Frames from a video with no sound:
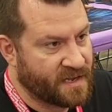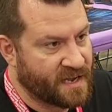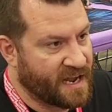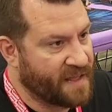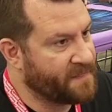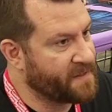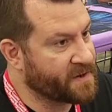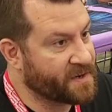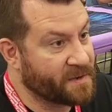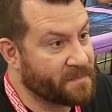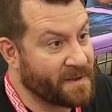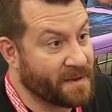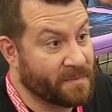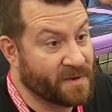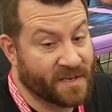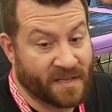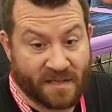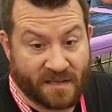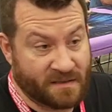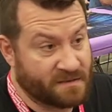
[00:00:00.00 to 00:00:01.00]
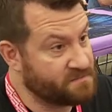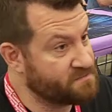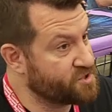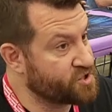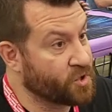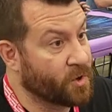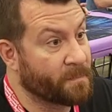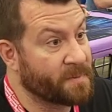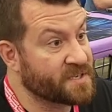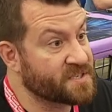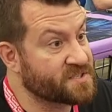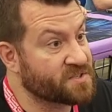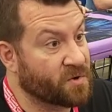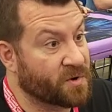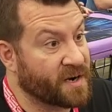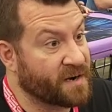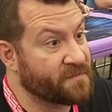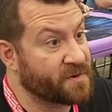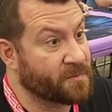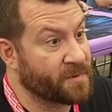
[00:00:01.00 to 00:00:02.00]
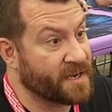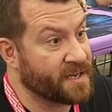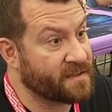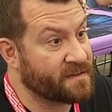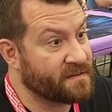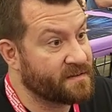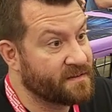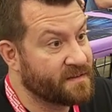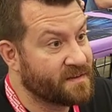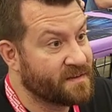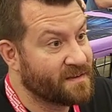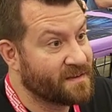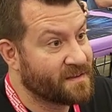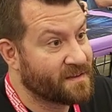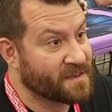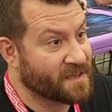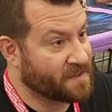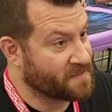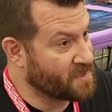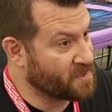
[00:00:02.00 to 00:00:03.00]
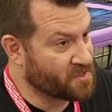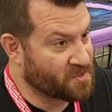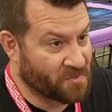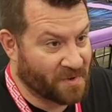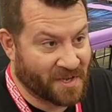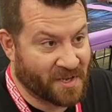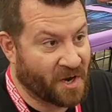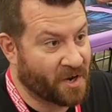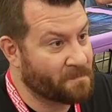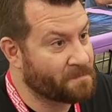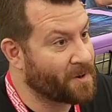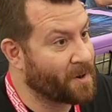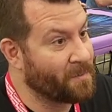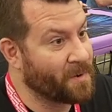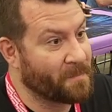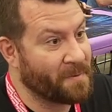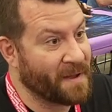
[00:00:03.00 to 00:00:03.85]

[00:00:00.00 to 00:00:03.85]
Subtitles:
And they're going to be able to show up at a store every week, get their 3-card promo